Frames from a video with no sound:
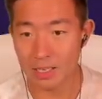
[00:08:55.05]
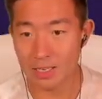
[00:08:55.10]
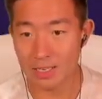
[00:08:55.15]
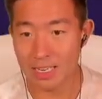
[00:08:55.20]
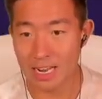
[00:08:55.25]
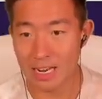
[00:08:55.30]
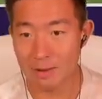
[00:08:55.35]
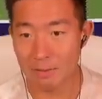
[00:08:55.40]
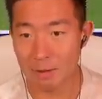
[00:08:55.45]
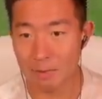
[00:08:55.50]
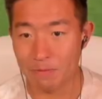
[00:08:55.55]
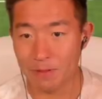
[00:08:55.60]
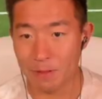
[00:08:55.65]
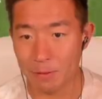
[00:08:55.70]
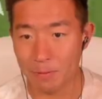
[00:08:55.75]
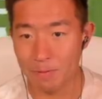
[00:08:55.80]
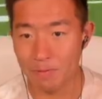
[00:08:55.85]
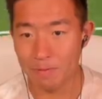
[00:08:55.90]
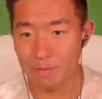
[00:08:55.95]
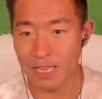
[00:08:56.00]
Got it. Whoa.
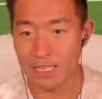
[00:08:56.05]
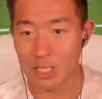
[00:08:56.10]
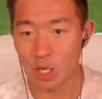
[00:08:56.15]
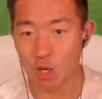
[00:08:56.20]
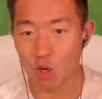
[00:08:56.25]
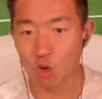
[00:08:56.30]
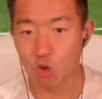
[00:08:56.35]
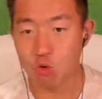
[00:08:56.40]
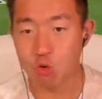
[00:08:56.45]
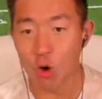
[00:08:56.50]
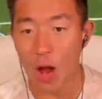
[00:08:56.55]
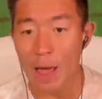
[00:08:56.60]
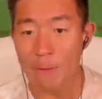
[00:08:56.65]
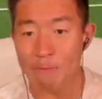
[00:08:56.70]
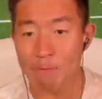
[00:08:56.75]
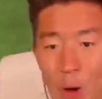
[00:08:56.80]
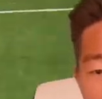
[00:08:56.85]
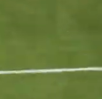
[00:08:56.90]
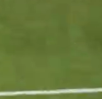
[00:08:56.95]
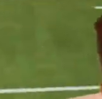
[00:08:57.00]
That's a
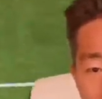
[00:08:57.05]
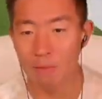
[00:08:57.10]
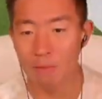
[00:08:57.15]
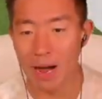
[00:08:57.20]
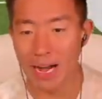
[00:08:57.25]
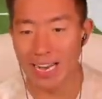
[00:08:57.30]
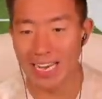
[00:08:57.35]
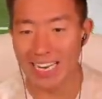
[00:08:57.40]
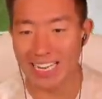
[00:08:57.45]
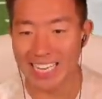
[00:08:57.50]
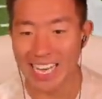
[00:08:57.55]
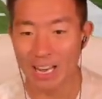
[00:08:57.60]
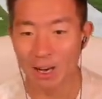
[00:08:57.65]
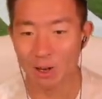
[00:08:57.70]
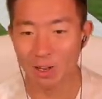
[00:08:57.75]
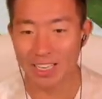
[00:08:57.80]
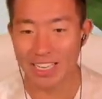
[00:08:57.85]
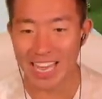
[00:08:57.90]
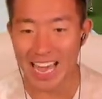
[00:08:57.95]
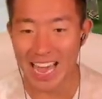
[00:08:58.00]
great ball in the money to
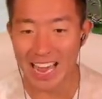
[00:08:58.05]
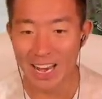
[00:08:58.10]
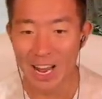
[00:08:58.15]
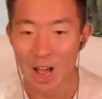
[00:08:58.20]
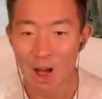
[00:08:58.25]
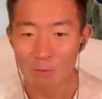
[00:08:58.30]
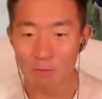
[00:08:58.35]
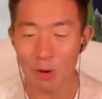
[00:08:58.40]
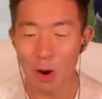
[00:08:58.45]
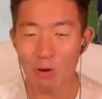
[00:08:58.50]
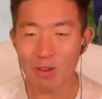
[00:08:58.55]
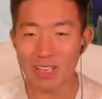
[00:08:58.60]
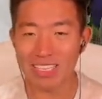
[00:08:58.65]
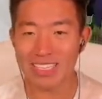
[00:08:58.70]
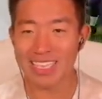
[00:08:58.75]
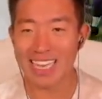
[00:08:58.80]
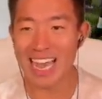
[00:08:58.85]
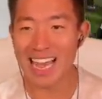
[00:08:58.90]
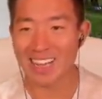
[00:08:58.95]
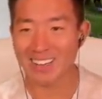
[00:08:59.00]
Kittle again. Broken
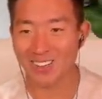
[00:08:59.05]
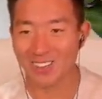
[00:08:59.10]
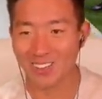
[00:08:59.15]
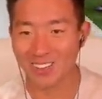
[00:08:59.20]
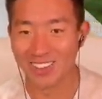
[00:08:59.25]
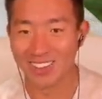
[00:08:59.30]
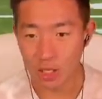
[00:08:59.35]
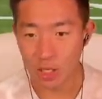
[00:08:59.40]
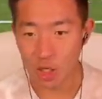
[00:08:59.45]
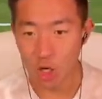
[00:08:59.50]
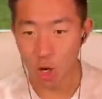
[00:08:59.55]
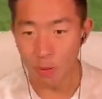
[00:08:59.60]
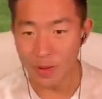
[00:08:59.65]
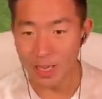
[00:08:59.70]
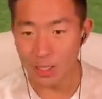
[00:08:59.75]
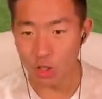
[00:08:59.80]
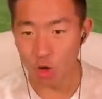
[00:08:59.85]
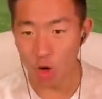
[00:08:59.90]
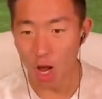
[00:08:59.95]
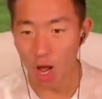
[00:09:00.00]
tackle. Q B
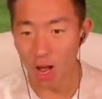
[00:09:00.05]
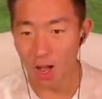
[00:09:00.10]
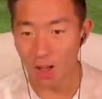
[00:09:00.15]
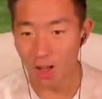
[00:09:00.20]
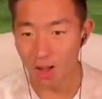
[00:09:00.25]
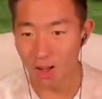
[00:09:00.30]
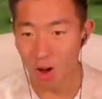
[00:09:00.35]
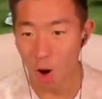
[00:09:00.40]
draw.